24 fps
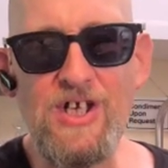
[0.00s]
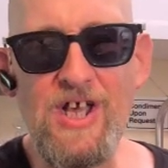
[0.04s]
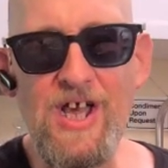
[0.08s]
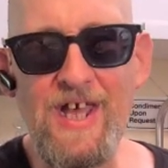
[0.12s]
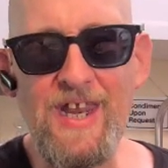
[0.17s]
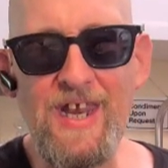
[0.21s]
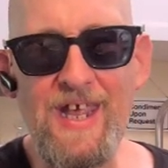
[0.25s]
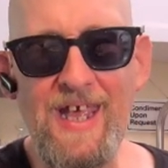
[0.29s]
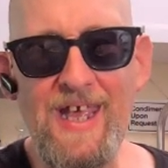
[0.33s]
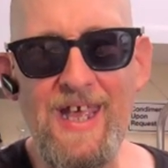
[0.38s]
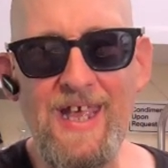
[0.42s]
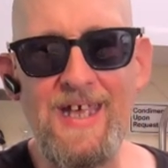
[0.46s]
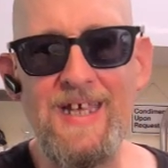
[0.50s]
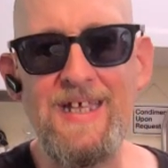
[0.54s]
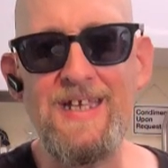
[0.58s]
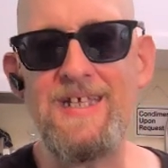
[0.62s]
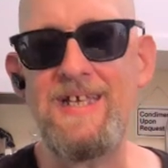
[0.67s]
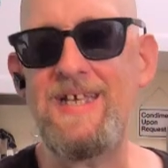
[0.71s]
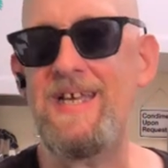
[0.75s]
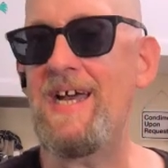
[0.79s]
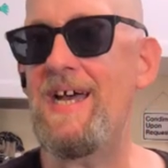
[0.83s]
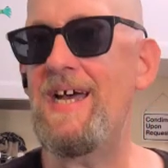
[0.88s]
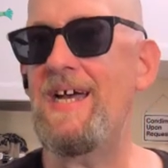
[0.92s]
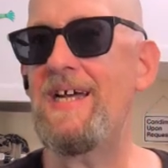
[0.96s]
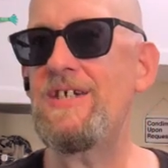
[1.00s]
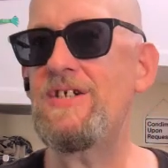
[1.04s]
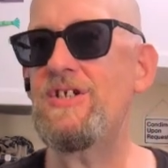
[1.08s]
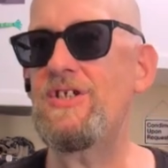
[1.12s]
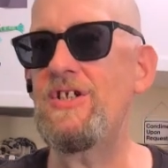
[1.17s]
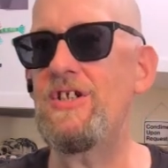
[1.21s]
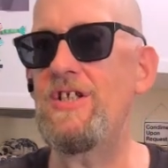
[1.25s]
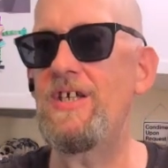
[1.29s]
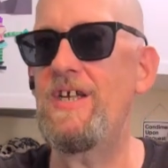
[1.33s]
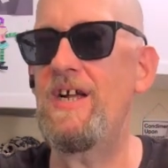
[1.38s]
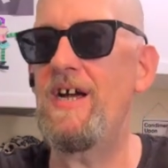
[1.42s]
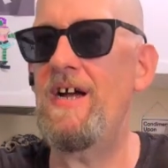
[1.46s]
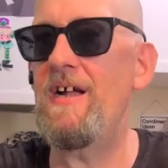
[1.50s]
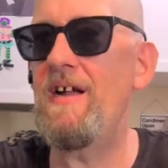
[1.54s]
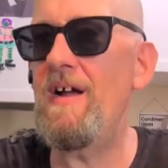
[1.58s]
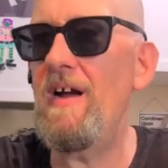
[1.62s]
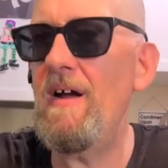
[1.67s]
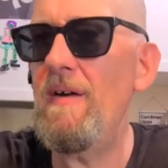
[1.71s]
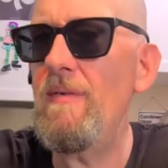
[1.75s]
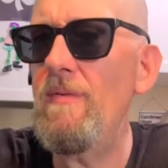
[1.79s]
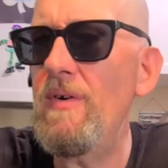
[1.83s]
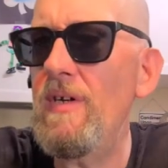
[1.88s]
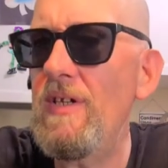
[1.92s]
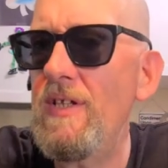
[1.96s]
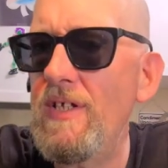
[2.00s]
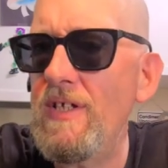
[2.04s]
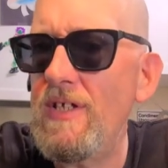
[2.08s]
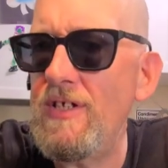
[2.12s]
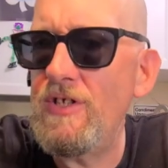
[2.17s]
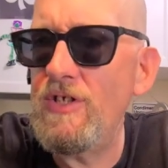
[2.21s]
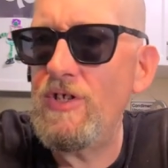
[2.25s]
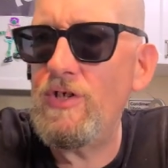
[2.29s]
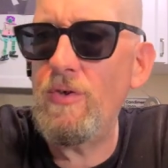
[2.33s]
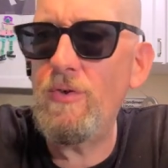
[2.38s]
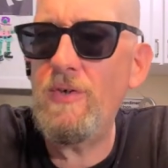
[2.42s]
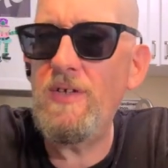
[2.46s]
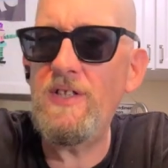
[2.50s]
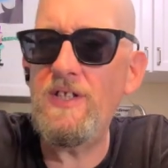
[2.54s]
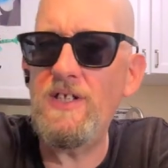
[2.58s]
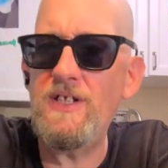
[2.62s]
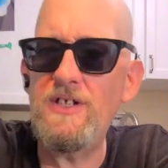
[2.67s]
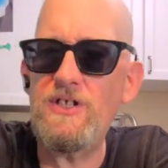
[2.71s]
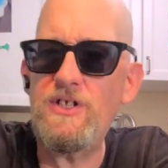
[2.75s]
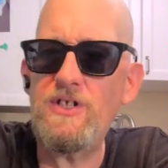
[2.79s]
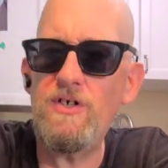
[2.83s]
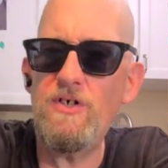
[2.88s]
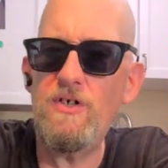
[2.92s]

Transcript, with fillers: are kind of handy actually. I, I really enjoy these